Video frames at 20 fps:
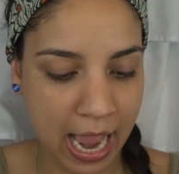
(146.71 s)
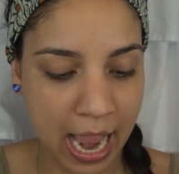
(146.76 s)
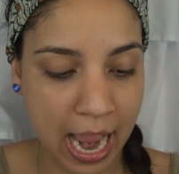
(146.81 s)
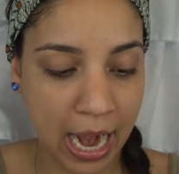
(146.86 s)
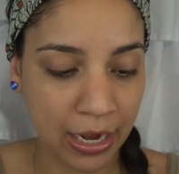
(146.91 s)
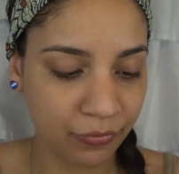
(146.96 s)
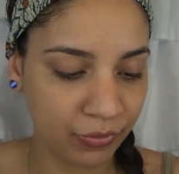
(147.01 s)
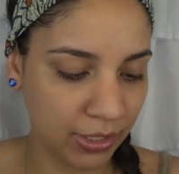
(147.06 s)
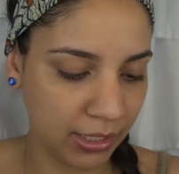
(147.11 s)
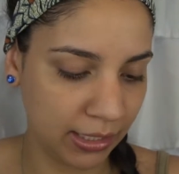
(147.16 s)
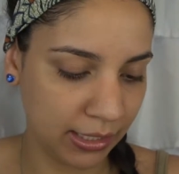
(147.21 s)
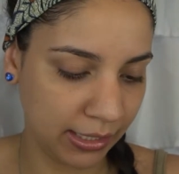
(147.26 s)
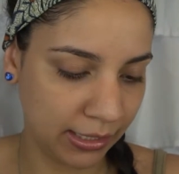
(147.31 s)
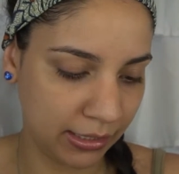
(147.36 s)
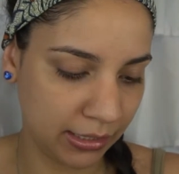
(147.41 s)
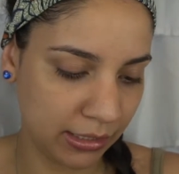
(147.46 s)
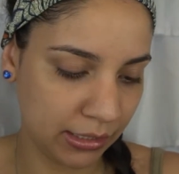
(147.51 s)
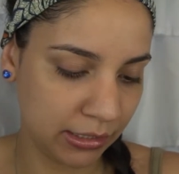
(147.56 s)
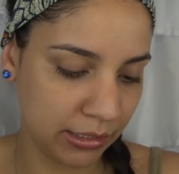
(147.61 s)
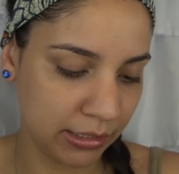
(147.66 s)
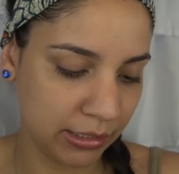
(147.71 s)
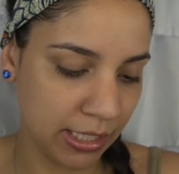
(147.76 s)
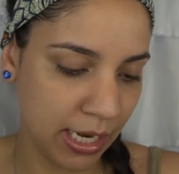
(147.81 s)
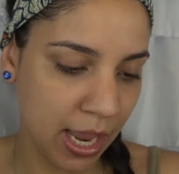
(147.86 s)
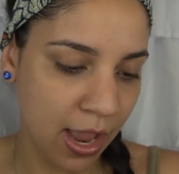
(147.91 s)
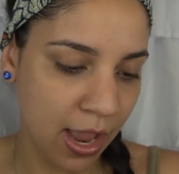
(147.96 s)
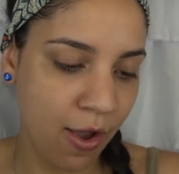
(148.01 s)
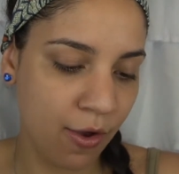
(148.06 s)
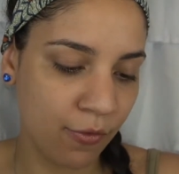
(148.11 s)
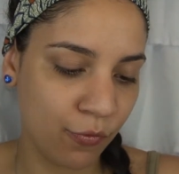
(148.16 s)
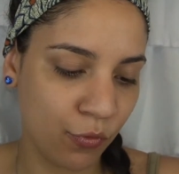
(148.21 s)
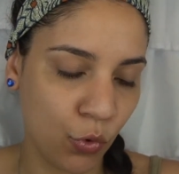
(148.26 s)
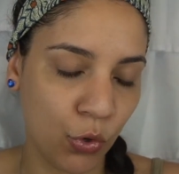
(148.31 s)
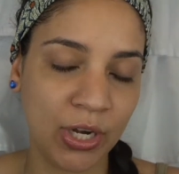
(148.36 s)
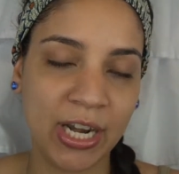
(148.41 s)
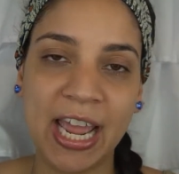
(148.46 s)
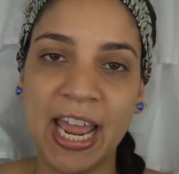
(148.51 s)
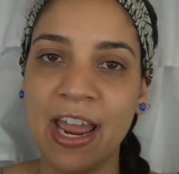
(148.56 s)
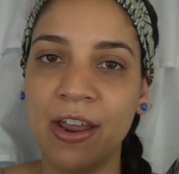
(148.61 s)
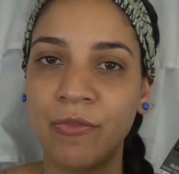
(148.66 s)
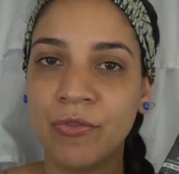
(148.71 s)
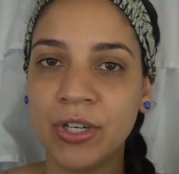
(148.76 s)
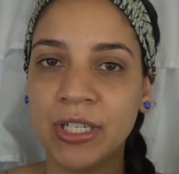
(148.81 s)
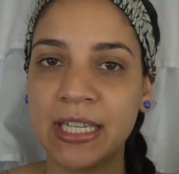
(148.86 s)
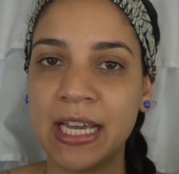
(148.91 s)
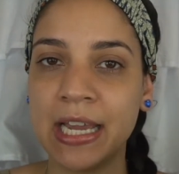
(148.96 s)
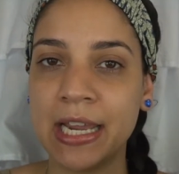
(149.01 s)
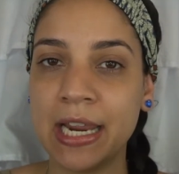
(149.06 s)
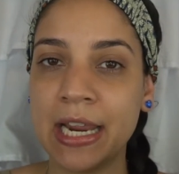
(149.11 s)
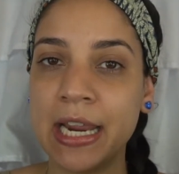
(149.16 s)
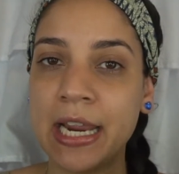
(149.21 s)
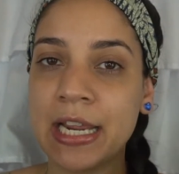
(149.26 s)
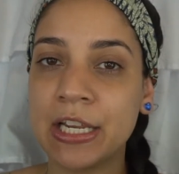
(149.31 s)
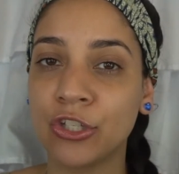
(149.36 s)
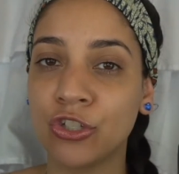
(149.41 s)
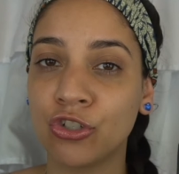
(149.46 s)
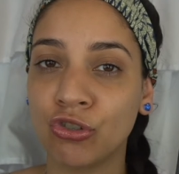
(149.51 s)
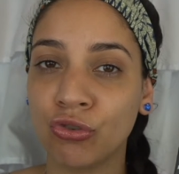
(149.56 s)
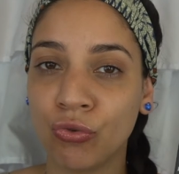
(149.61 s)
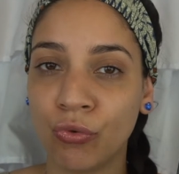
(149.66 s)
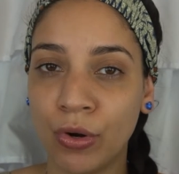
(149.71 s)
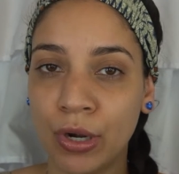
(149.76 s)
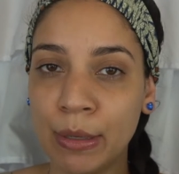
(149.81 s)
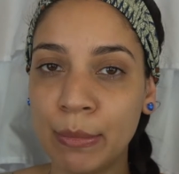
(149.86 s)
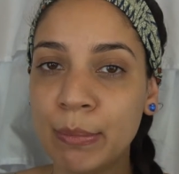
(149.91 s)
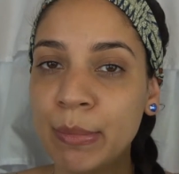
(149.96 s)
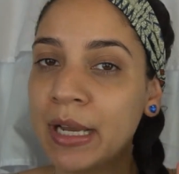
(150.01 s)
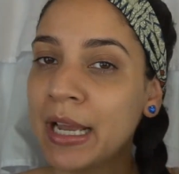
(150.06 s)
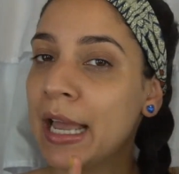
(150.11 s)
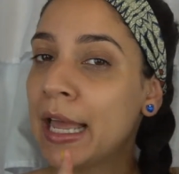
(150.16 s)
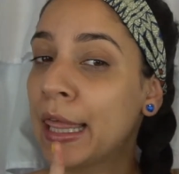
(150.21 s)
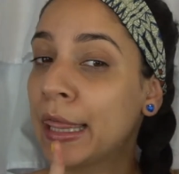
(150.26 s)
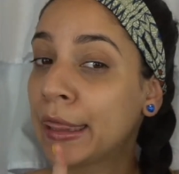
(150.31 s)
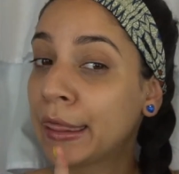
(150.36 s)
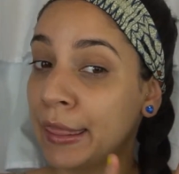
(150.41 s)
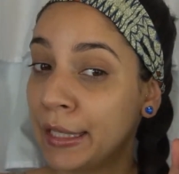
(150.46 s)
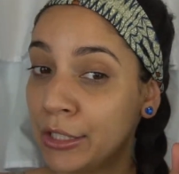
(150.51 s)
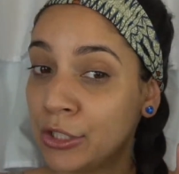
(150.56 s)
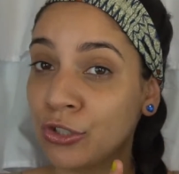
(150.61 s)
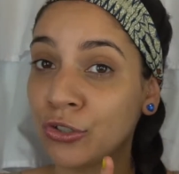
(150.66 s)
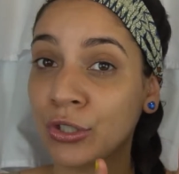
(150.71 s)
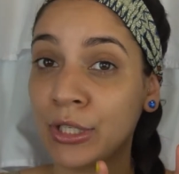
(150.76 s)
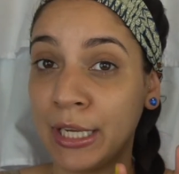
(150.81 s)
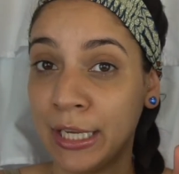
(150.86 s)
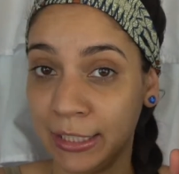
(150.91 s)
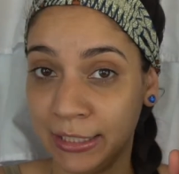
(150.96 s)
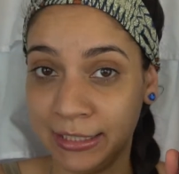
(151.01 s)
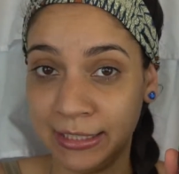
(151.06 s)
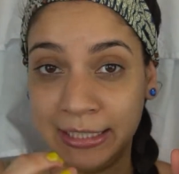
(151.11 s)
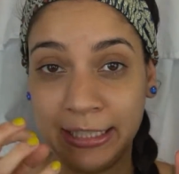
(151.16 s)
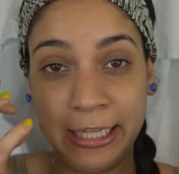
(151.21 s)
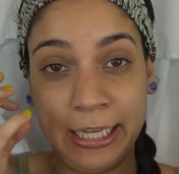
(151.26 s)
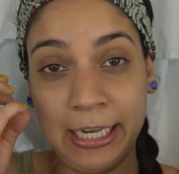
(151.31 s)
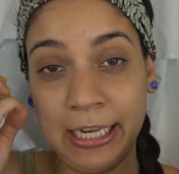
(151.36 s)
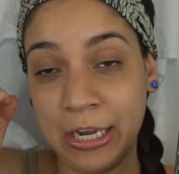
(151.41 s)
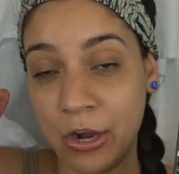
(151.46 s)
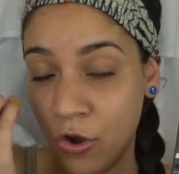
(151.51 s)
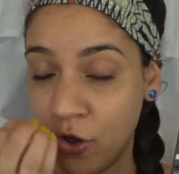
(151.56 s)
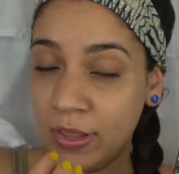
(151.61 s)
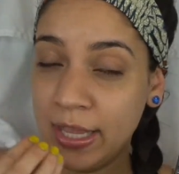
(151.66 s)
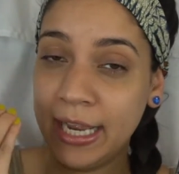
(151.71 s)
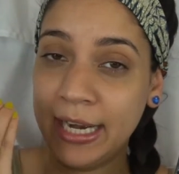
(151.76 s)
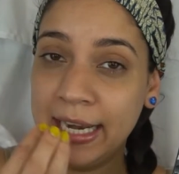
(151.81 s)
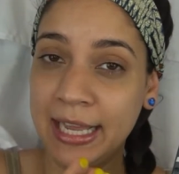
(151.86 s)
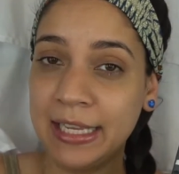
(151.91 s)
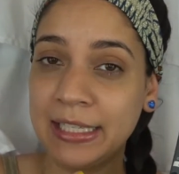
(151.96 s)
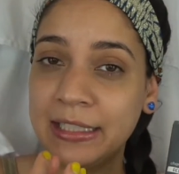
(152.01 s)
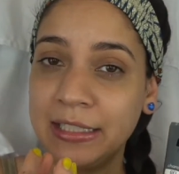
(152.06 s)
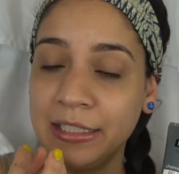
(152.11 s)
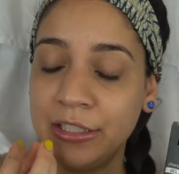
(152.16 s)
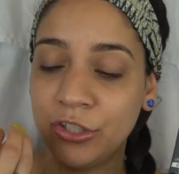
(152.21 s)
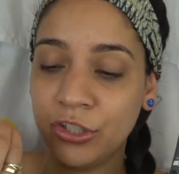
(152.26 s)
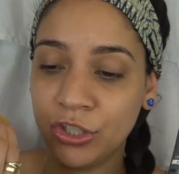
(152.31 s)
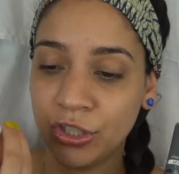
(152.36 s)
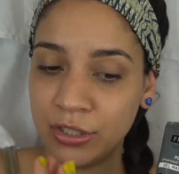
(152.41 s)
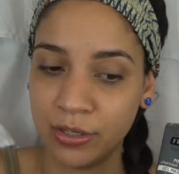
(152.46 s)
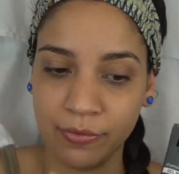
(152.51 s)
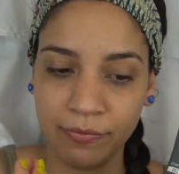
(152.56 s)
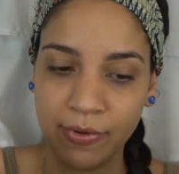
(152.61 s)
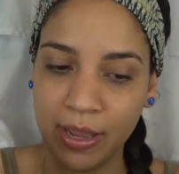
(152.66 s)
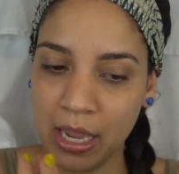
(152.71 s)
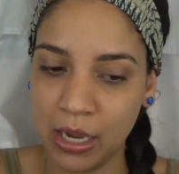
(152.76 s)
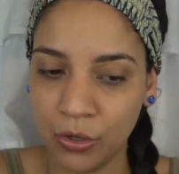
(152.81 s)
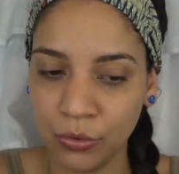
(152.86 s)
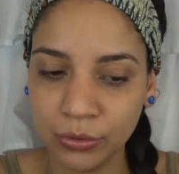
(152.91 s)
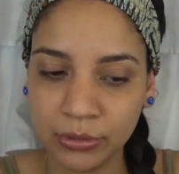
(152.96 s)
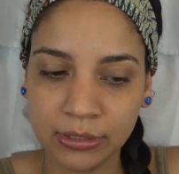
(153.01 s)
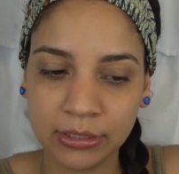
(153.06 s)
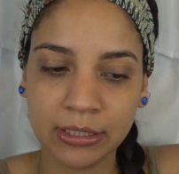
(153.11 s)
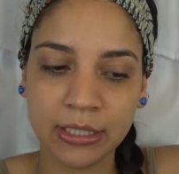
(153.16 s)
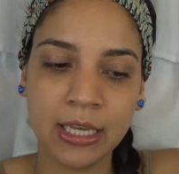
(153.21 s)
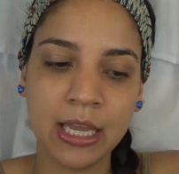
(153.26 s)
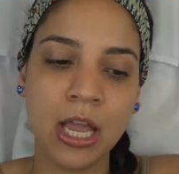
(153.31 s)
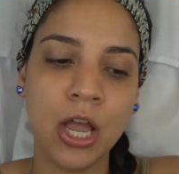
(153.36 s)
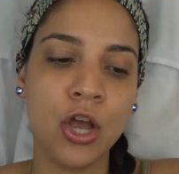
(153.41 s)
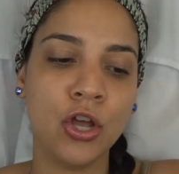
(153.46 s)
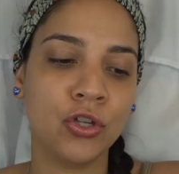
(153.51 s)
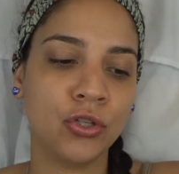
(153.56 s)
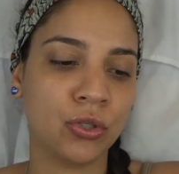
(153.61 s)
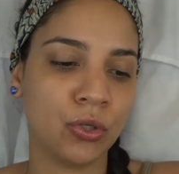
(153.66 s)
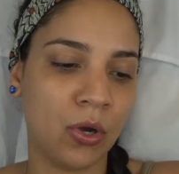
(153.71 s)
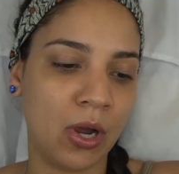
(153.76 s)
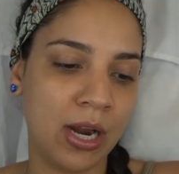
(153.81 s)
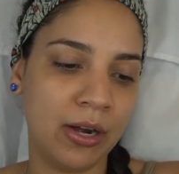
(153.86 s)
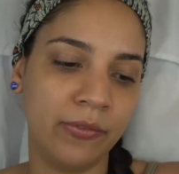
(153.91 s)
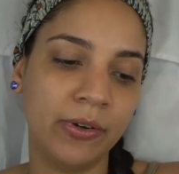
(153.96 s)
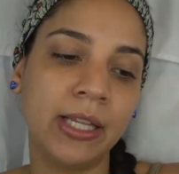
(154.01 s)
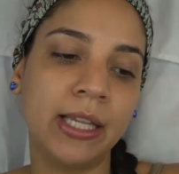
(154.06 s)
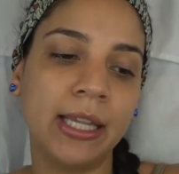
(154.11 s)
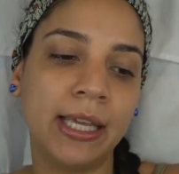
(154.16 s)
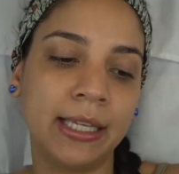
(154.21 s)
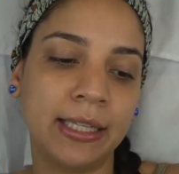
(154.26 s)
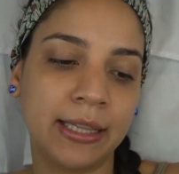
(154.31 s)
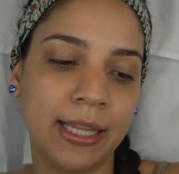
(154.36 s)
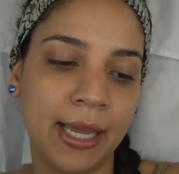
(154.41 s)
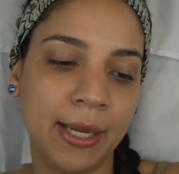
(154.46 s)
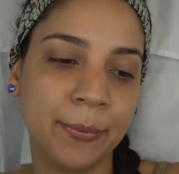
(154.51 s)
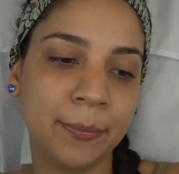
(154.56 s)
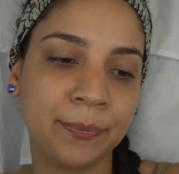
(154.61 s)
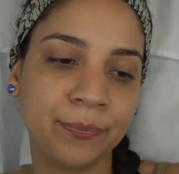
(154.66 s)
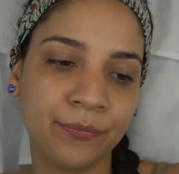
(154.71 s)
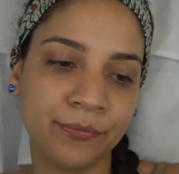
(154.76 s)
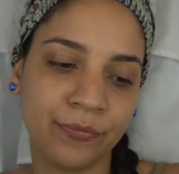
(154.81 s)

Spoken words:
I really like this for an everyday scrub. This gets like all that nasty stuff out. So I really like that.